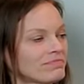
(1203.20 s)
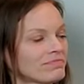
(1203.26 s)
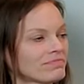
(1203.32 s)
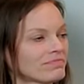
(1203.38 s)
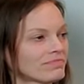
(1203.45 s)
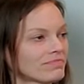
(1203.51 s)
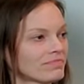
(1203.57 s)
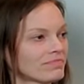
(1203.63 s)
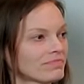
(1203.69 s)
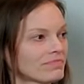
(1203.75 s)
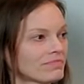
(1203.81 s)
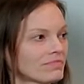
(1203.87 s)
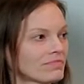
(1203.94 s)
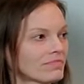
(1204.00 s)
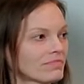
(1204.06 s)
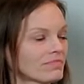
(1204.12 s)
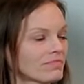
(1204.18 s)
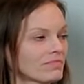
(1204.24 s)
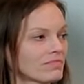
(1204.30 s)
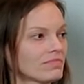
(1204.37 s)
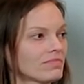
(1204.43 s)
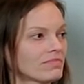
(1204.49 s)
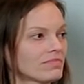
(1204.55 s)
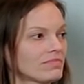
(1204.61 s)

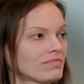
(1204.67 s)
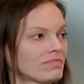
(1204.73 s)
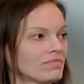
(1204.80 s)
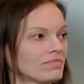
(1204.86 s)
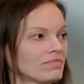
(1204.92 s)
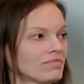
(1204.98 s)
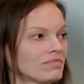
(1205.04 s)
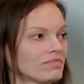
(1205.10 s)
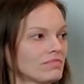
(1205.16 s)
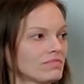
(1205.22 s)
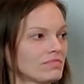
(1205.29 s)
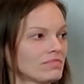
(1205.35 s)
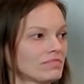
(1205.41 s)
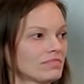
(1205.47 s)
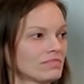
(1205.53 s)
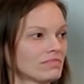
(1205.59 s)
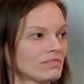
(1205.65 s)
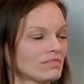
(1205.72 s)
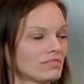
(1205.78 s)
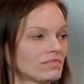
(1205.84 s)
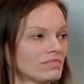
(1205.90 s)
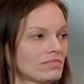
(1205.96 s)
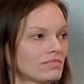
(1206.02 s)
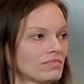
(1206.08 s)

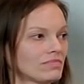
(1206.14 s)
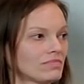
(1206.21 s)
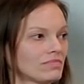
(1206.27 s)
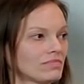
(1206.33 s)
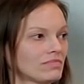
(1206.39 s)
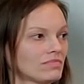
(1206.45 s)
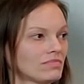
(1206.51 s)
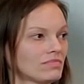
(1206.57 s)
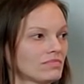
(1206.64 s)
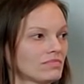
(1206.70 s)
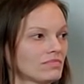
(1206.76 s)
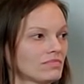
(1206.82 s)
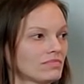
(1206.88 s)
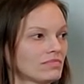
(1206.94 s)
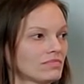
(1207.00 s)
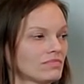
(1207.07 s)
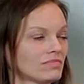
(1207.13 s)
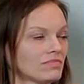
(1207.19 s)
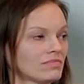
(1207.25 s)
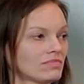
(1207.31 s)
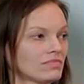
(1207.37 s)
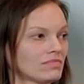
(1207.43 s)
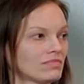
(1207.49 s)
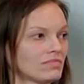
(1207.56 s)

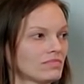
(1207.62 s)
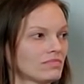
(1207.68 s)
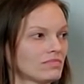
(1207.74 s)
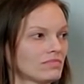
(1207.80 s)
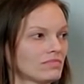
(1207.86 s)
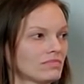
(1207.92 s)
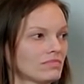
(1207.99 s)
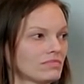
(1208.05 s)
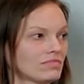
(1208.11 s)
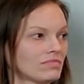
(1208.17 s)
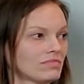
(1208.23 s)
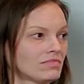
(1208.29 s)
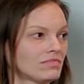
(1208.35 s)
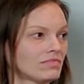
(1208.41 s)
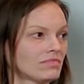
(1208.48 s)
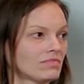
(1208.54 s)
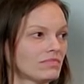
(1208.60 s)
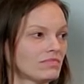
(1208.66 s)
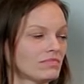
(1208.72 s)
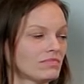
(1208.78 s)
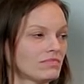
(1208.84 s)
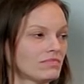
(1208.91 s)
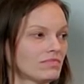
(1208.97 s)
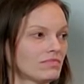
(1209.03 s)

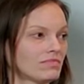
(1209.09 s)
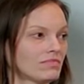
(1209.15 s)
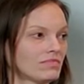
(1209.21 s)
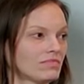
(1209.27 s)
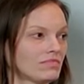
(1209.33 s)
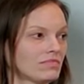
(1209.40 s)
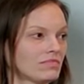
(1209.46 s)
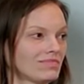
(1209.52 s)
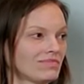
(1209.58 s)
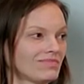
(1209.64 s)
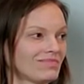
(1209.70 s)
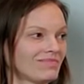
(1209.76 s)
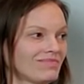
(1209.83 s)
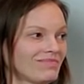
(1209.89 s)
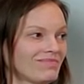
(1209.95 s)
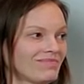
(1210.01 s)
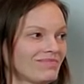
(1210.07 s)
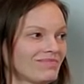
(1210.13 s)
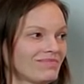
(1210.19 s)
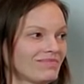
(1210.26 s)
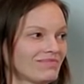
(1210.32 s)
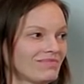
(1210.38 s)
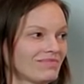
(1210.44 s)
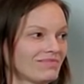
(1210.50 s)

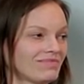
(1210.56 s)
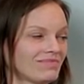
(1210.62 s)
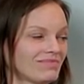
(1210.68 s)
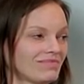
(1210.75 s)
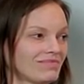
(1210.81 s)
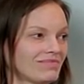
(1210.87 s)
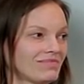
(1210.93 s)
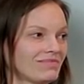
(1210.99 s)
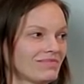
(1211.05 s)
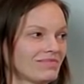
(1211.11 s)
No words are spoken by the person on screen.